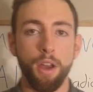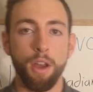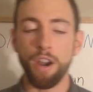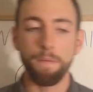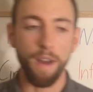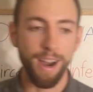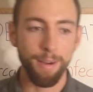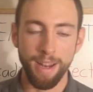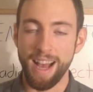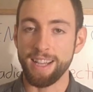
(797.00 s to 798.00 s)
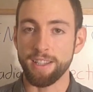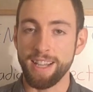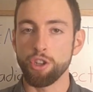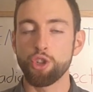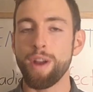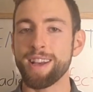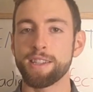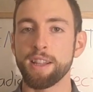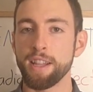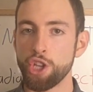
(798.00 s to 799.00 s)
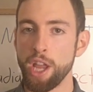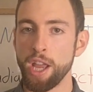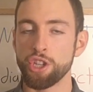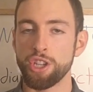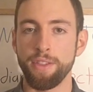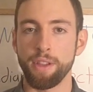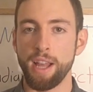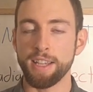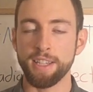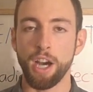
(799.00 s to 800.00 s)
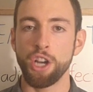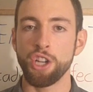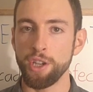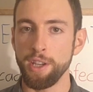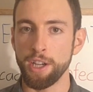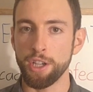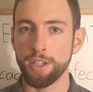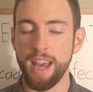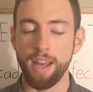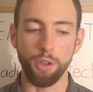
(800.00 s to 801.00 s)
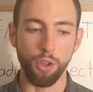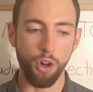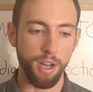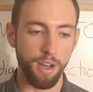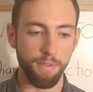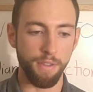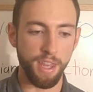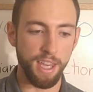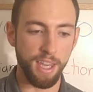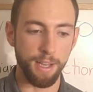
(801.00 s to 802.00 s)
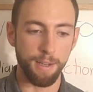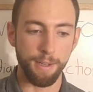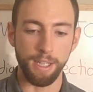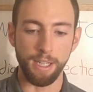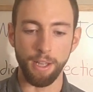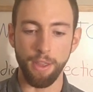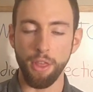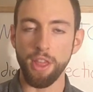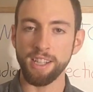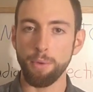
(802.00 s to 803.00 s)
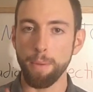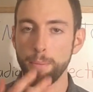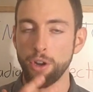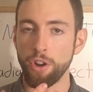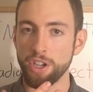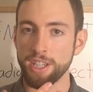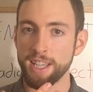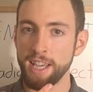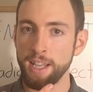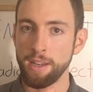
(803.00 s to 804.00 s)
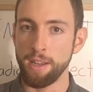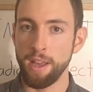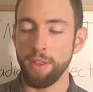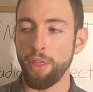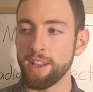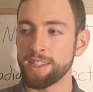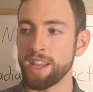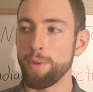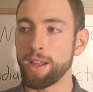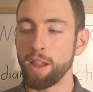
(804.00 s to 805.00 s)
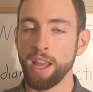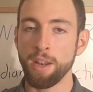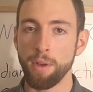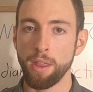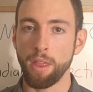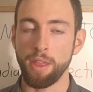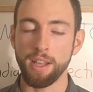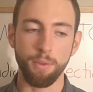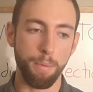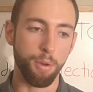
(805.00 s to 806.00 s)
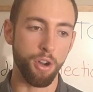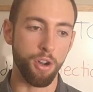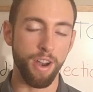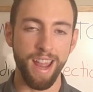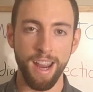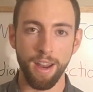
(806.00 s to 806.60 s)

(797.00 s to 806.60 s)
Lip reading: our environment has drastically changed in the last 100 years, and a lot of the things that we put on our skin, the things that we clean with, the things that we put in our